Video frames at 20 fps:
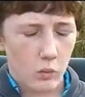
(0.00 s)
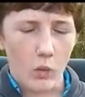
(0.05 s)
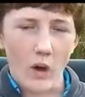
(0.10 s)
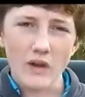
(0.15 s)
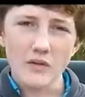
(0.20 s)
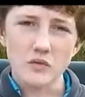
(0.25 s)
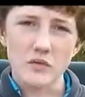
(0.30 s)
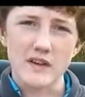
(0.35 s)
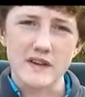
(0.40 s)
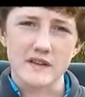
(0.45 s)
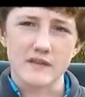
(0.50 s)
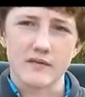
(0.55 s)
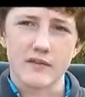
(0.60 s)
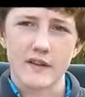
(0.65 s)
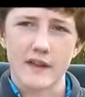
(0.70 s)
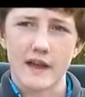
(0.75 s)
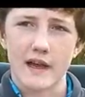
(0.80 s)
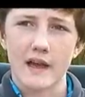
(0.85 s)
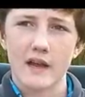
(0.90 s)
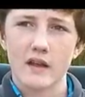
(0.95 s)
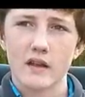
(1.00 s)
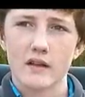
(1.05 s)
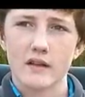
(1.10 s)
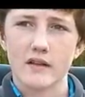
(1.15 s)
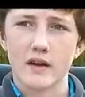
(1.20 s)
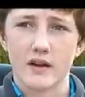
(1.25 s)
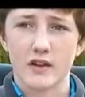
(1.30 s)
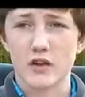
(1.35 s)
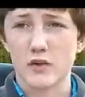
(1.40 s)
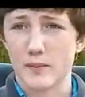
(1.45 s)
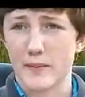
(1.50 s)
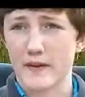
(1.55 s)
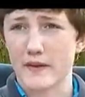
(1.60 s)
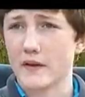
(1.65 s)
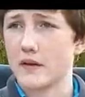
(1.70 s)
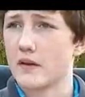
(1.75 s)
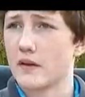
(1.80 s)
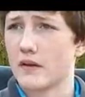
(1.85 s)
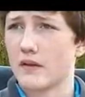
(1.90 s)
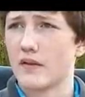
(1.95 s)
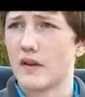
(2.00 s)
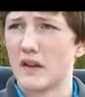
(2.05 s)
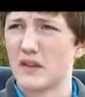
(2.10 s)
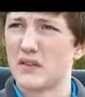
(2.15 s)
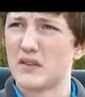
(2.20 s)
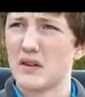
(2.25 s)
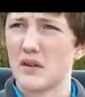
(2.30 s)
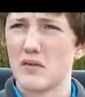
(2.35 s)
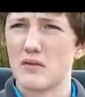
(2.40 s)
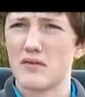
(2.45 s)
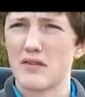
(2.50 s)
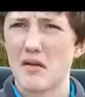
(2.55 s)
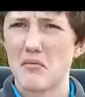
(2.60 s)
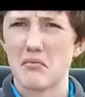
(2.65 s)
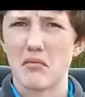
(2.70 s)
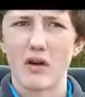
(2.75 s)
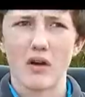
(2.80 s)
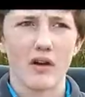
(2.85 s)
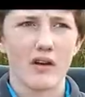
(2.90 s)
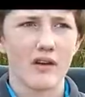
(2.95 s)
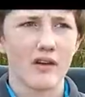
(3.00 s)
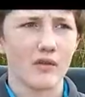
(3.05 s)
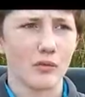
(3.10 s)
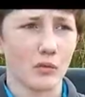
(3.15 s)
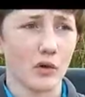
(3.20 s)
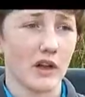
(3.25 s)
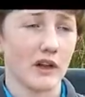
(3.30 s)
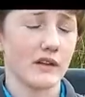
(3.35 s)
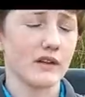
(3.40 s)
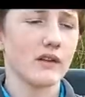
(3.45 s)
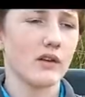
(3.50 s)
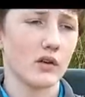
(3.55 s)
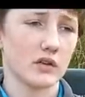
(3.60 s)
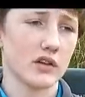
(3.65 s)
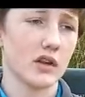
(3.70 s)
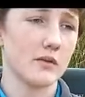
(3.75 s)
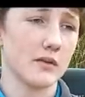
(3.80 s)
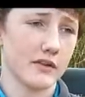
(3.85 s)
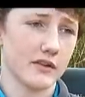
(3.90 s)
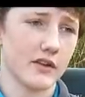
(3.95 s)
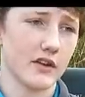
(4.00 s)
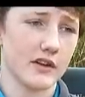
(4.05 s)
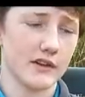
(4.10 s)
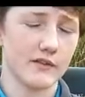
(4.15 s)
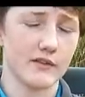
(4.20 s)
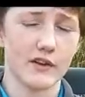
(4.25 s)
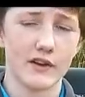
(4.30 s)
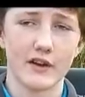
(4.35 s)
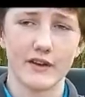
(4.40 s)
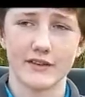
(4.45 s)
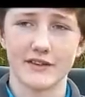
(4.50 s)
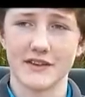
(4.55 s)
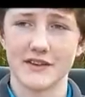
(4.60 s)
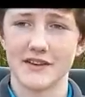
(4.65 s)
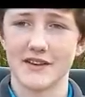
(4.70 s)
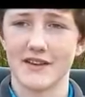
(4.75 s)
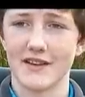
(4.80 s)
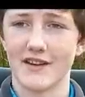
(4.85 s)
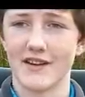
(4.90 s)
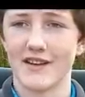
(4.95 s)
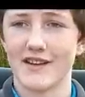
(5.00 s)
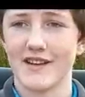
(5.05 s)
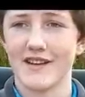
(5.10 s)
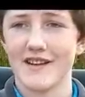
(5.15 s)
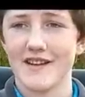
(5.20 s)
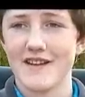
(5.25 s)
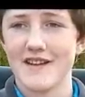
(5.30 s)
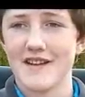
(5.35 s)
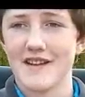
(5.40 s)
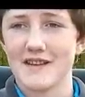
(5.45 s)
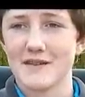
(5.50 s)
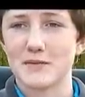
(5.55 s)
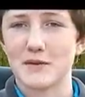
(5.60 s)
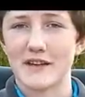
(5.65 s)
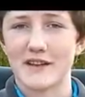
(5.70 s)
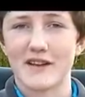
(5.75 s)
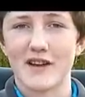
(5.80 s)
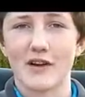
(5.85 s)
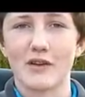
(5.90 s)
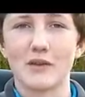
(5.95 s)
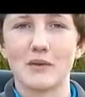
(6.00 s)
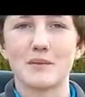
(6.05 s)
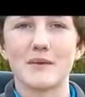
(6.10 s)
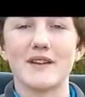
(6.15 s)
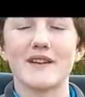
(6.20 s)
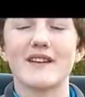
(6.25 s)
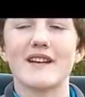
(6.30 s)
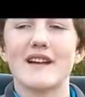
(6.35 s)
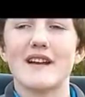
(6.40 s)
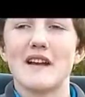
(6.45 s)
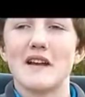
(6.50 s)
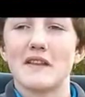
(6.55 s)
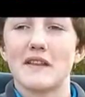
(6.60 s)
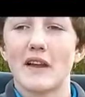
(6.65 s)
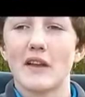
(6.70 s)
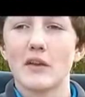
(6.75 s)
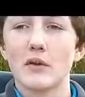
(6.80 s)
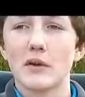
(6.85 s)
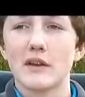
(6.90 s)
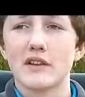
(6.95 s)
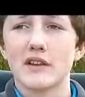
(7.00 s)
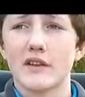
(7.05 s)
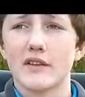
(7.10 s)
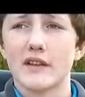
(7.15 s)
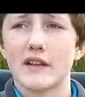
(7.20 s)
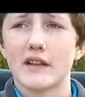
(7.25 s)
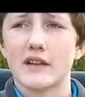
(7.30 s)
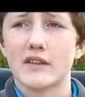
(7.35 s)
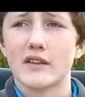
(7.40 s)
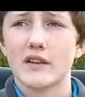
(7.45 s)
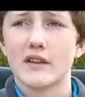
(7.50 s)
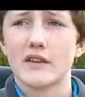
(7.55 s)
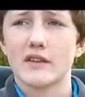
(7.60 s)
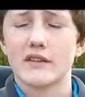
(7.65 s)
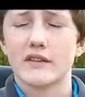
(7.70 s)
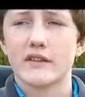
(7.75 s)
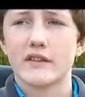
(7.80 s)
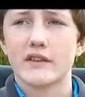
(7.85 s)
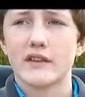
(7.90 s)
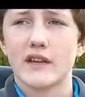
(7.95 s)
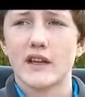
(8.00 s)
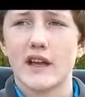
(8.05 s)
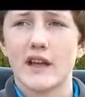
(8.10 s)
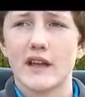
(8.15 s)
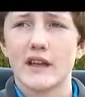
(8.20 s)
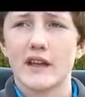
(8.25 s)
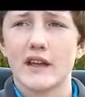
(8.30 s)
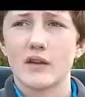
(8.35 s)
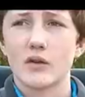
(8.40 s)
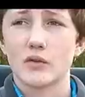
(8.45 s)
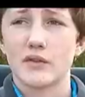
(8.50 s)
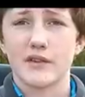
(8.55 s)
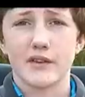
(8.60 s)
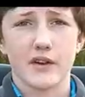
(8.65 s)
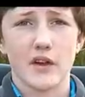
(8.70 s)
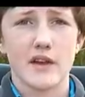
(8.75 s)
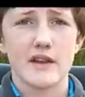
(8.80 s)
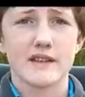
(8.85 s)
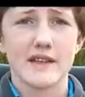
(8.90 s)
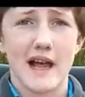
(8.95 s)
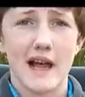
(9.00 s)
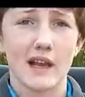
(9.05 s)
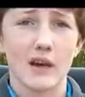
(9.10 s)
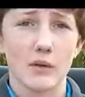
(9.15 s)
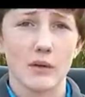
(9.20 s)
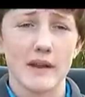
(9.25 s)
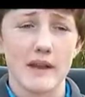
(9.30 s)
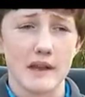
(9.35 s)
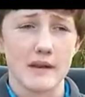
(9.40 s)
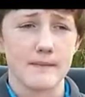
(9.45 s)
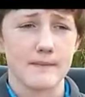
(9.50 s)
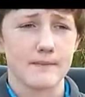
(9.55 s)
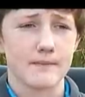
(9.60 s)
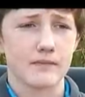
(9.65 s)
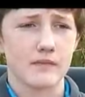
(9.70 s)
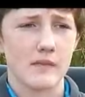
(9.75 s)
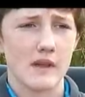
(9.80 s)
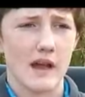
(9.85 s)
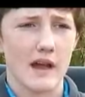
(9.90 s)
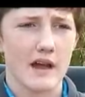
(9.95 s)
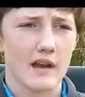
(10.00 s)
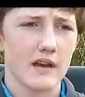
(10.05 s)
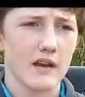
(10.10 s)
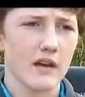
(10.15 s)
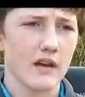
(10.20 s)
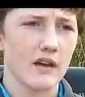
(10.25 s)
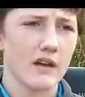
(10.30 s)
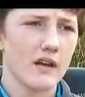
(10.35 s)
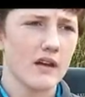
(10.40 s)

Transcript: One reason for that, you know, could be that it's November, well, October the 31st, and it's pretty cold, but the other reason I think is that today or tonight is Halloween, and